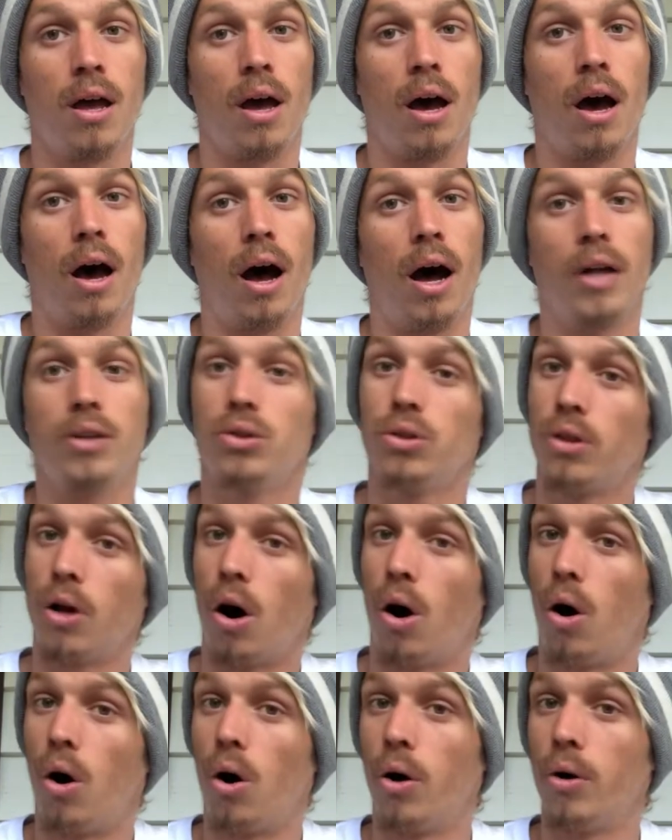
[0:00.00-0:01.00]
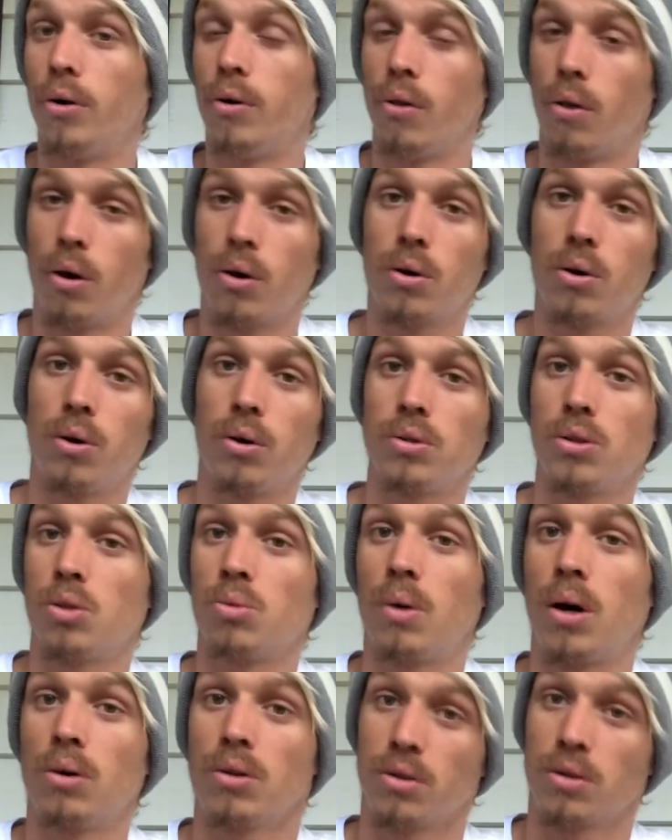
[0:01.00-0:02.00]
I do the odd long course as
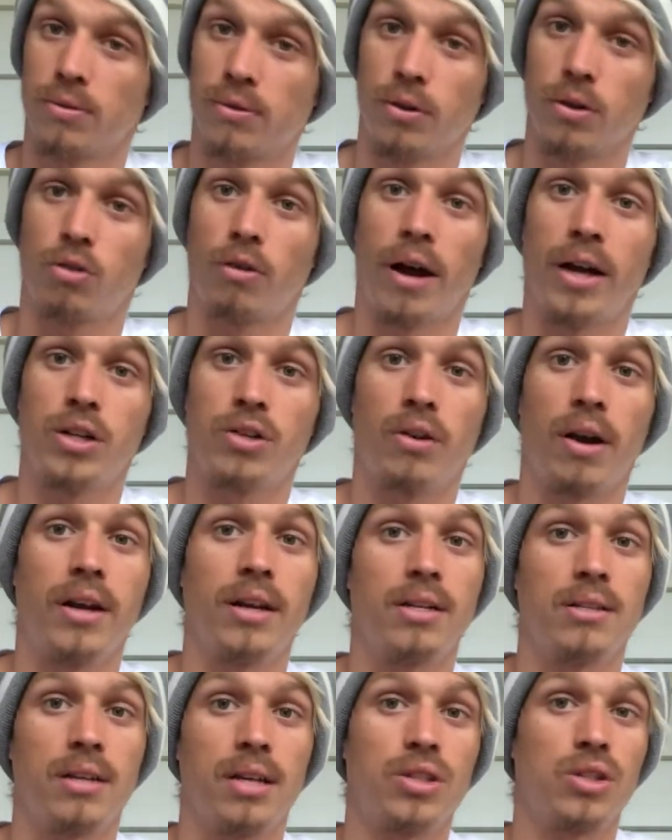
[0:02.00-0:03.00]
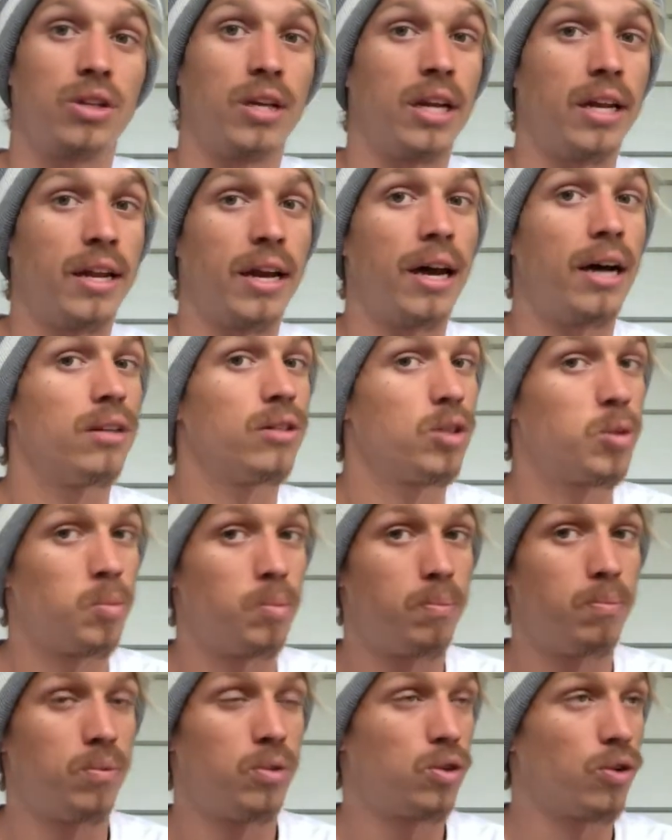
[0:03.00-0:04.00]
well, just for a great training session, hit out,
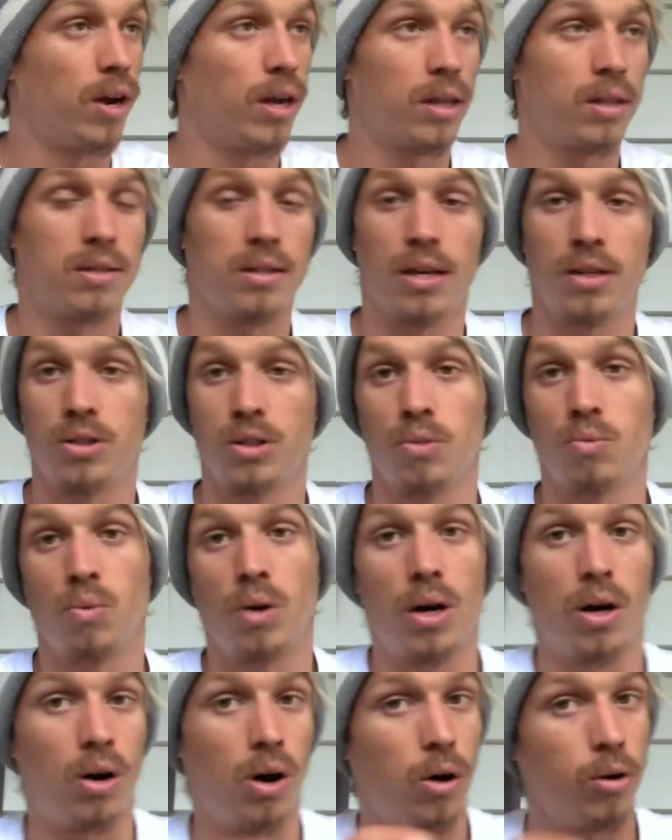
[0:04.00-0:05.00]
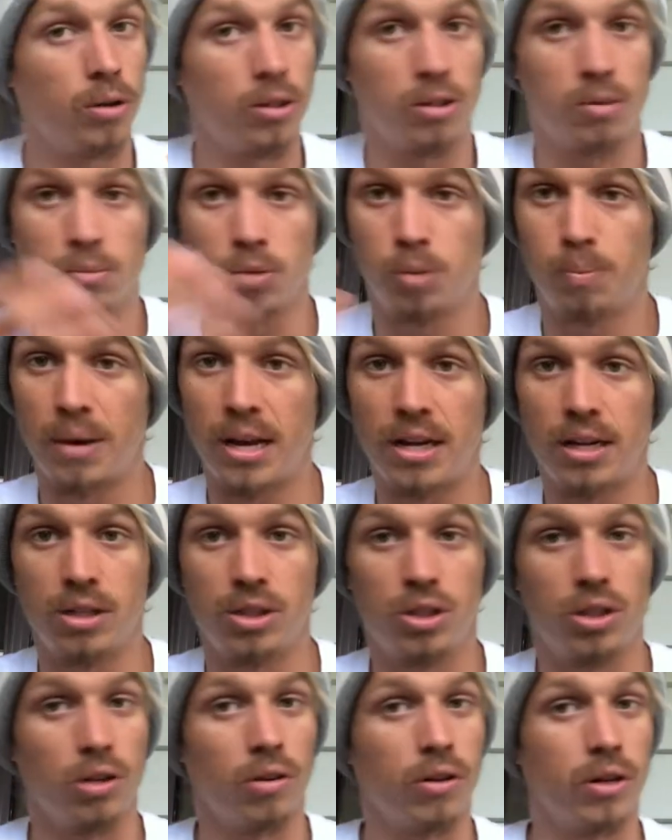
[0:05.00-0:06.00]
strength session while holding some speed
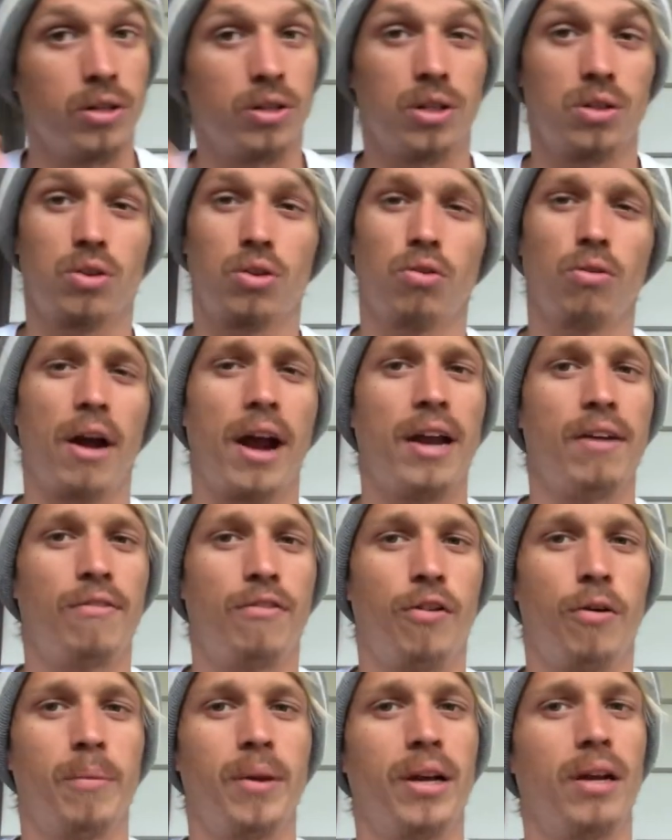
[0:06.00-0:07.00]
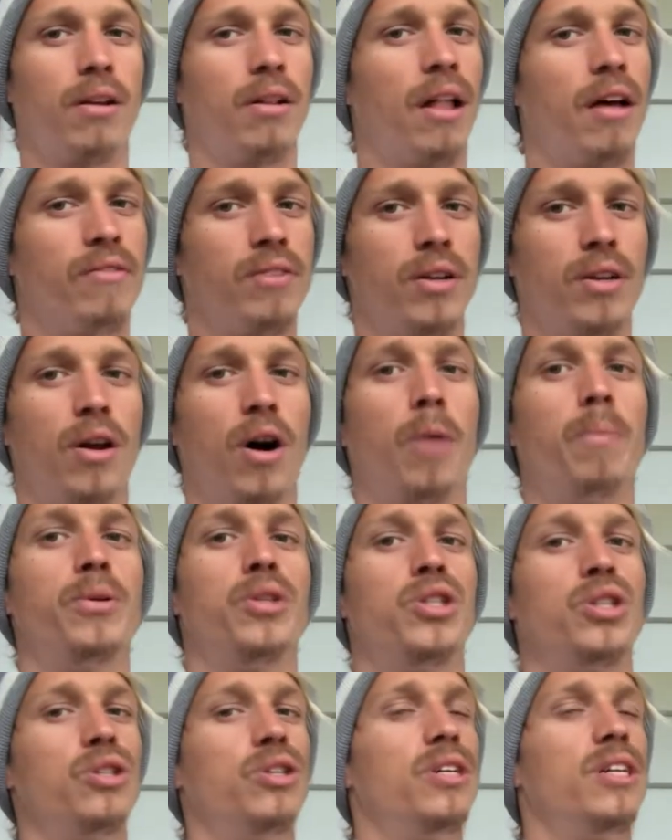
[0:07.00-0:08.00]
endurance. It's great for me, I love it.
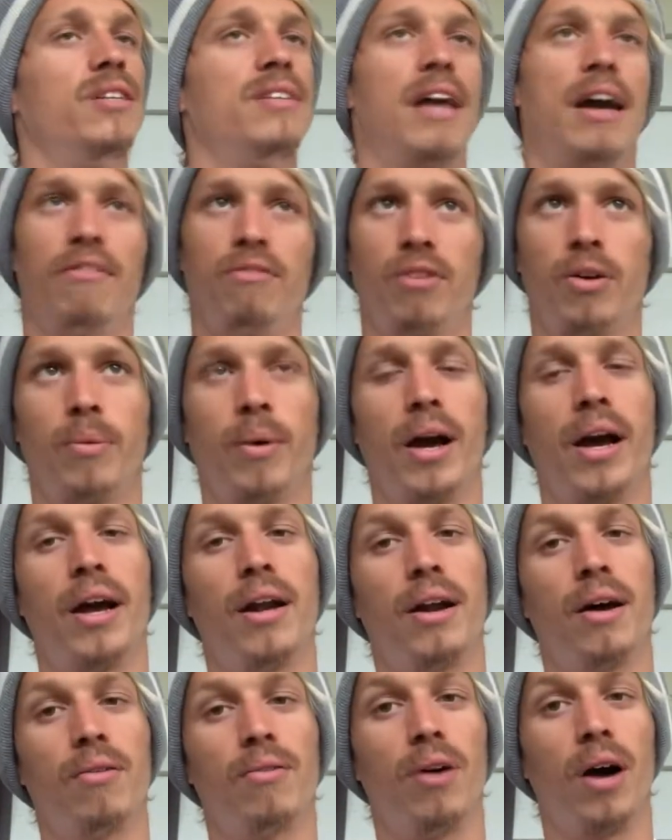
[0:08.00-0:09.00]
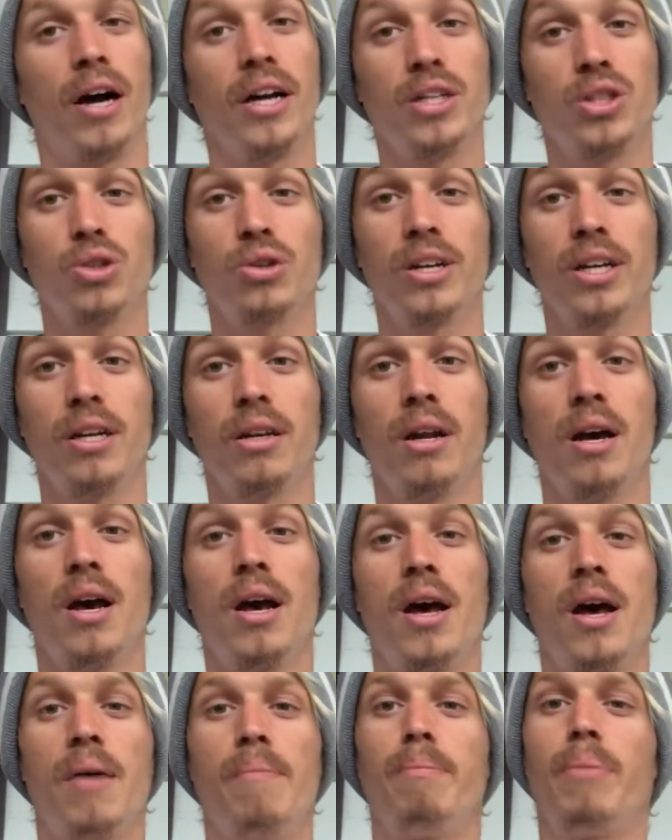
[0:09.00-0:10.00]
Opportunities everywhere, and I enjoy it,
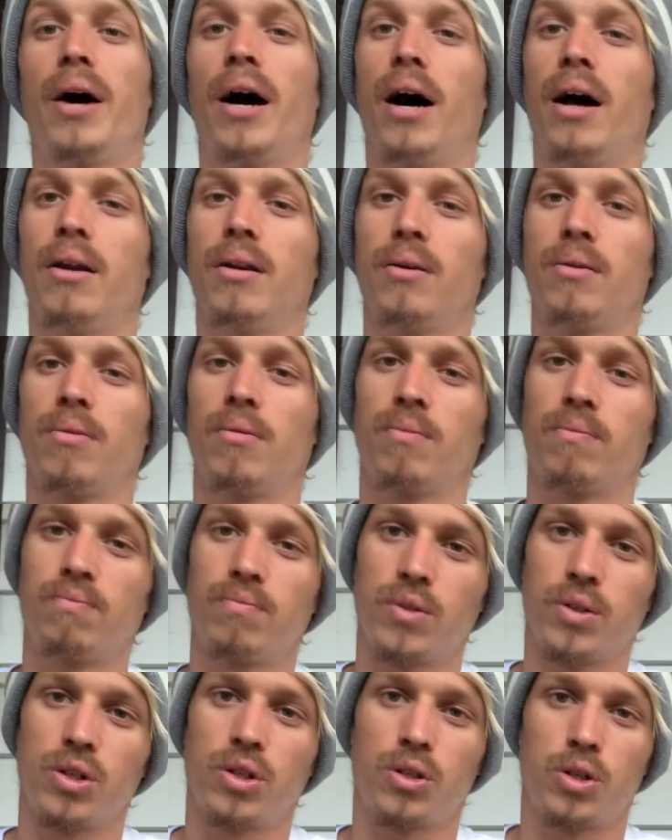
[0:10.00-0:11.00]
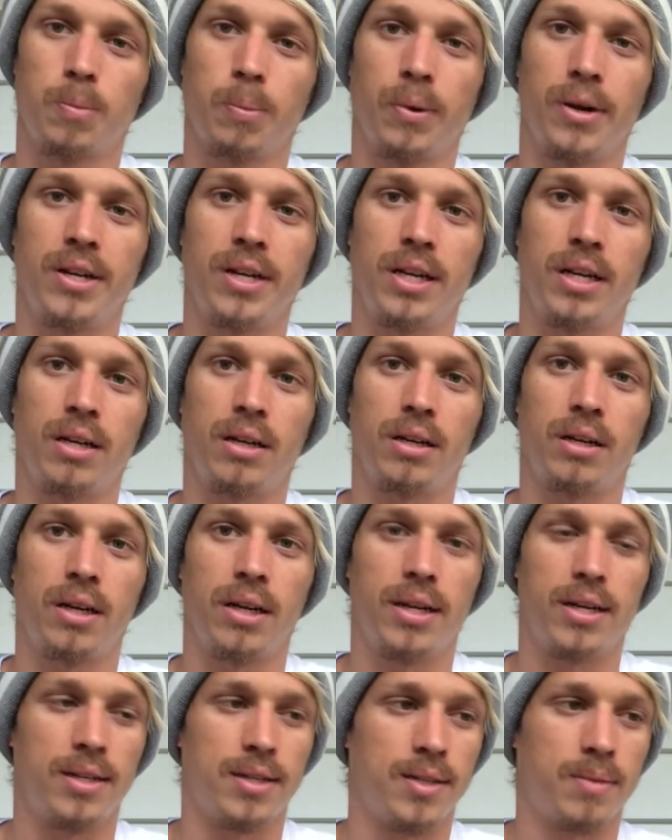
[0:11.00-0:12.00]
but sprinting
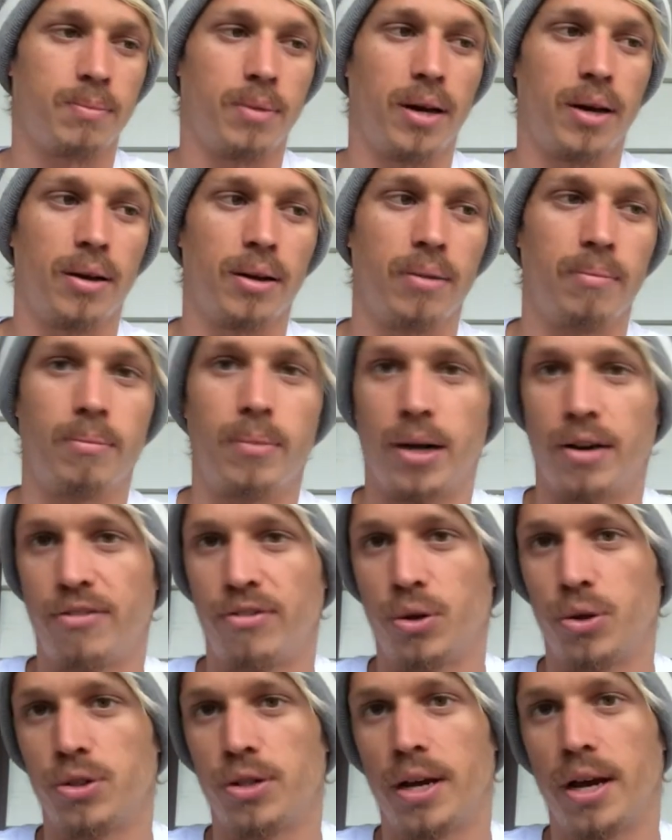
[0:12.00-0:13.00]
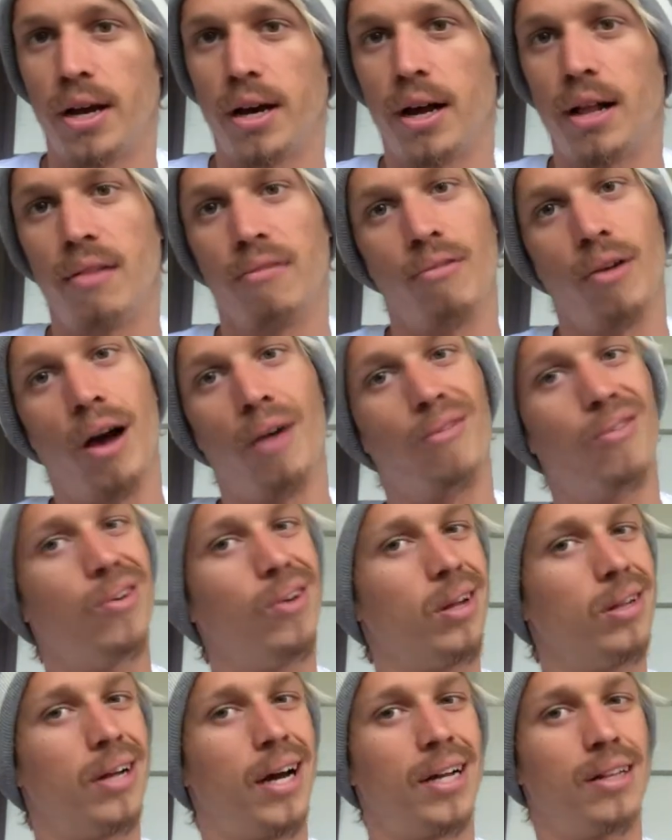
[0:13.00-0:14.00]
is my forte. I really
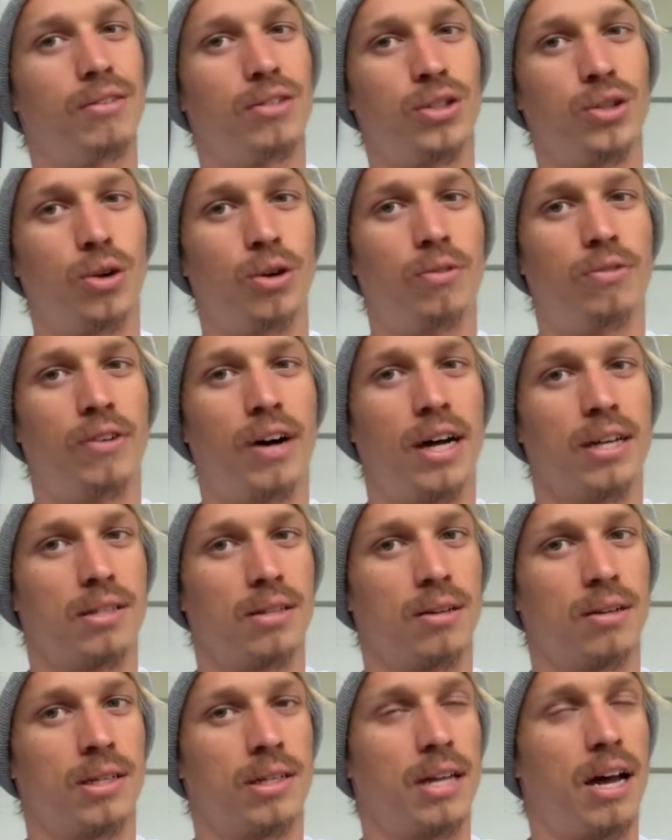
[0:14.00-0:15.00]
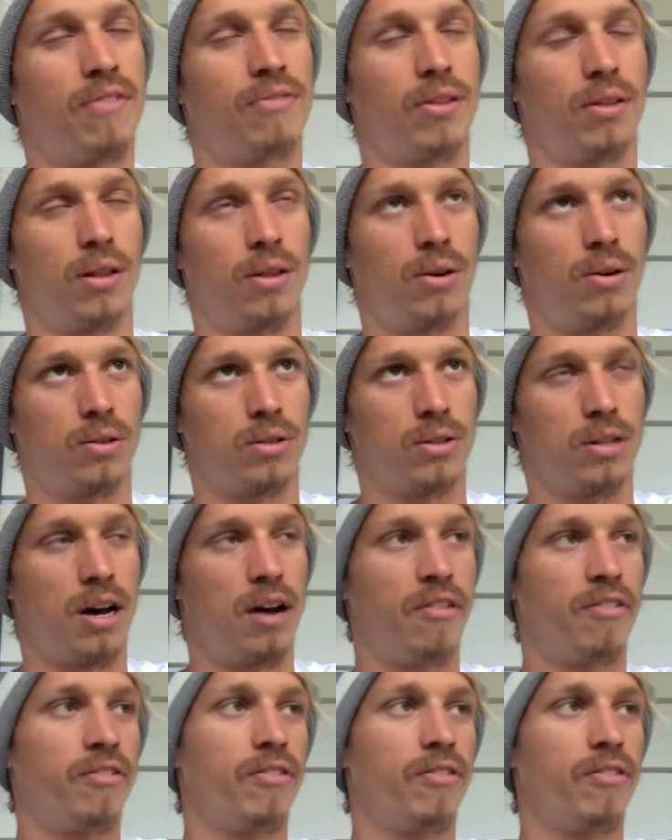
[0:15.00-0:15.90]
like the short, faster stuff than the long stuff.